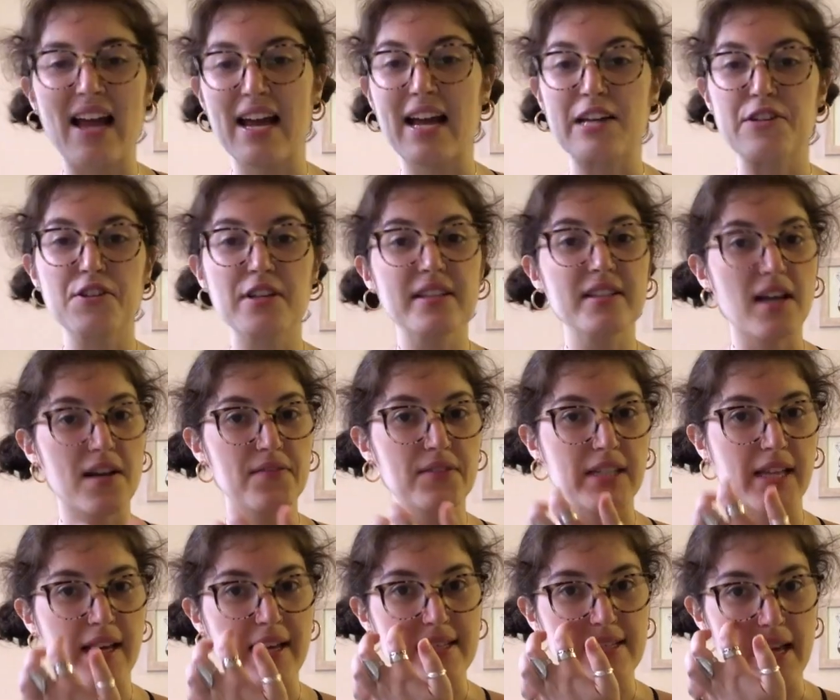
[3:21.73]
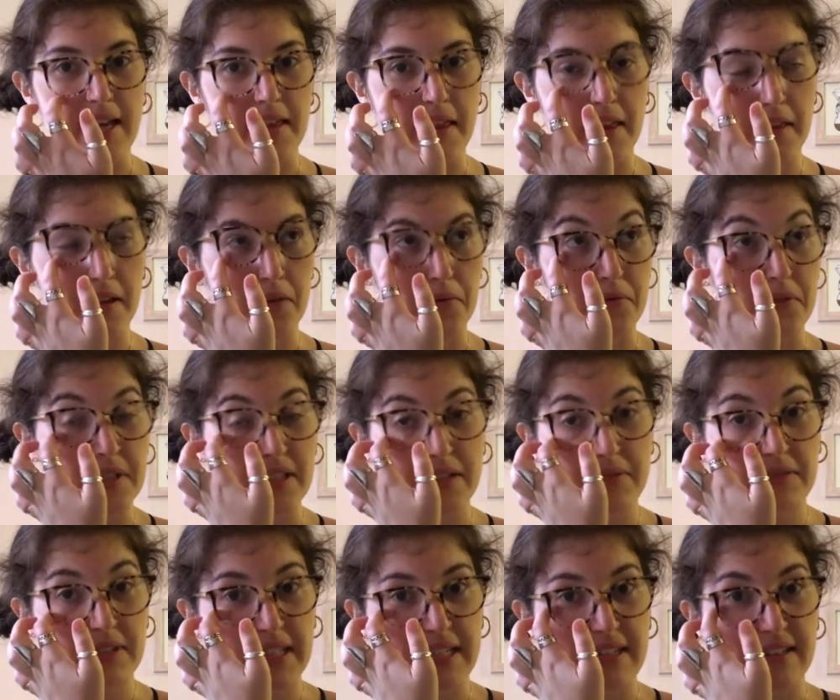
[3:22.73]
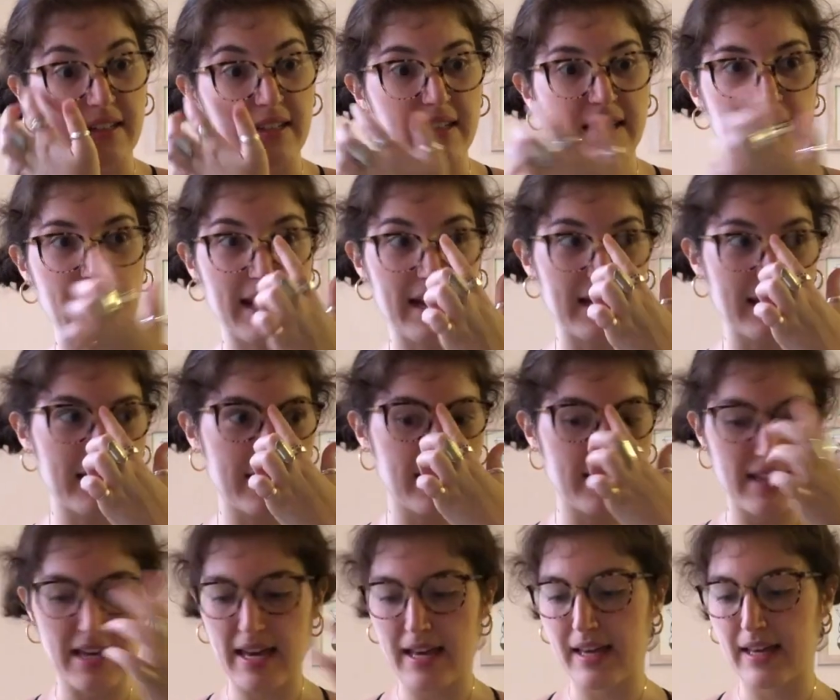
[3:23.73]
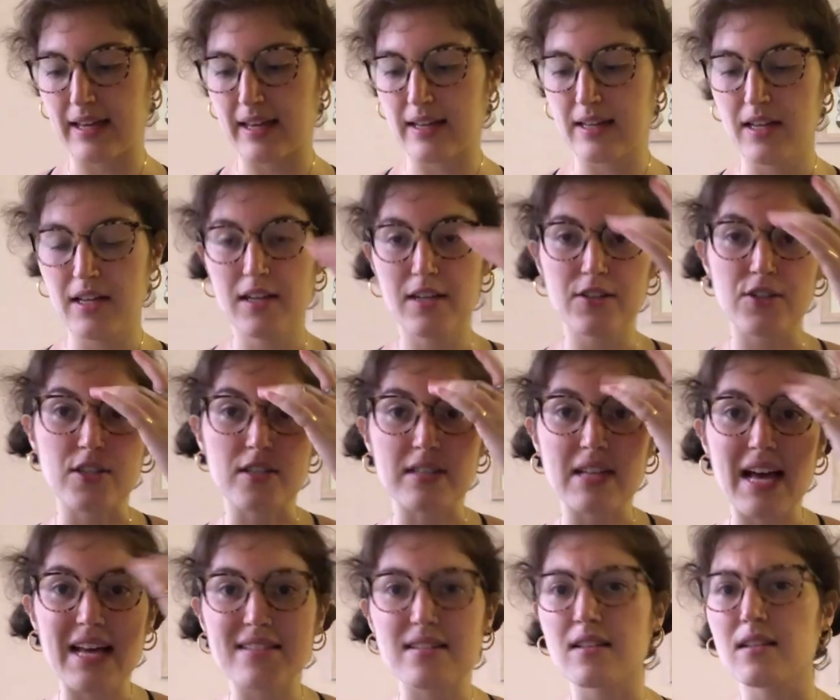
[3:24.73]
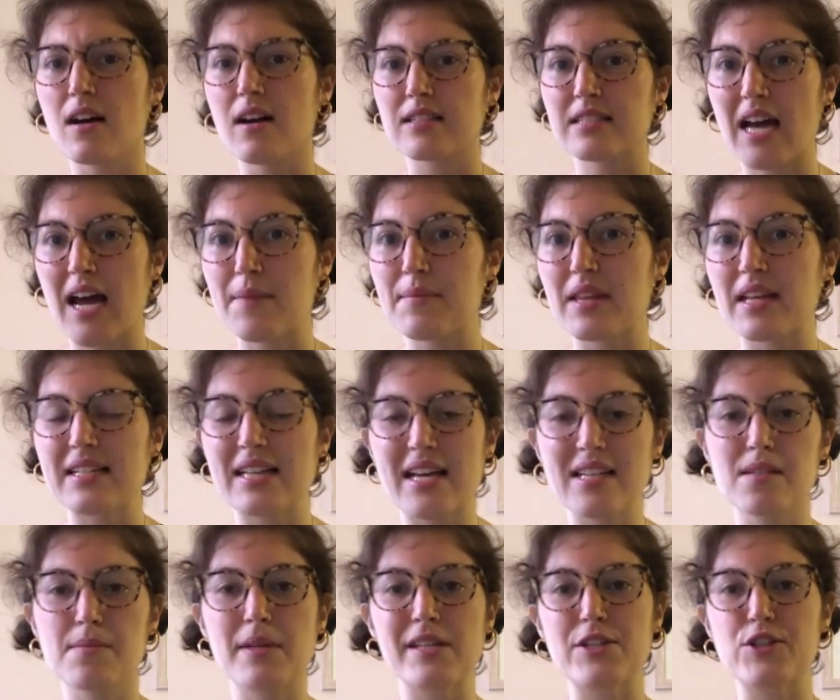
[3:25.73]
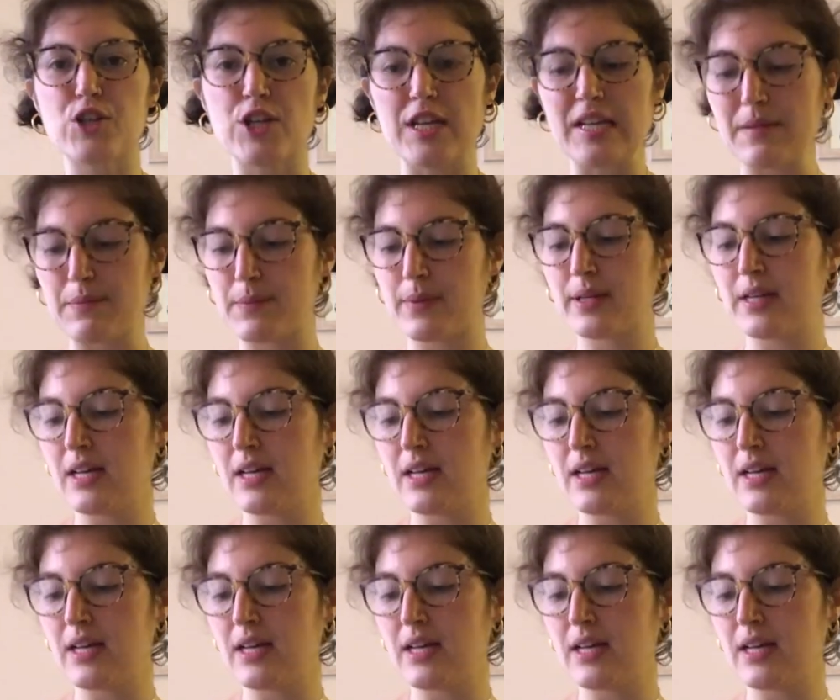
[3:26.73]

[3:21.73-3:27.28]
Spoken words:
actually love leeks. I think they're really, really good and they just last a long time. They tend to be cheap.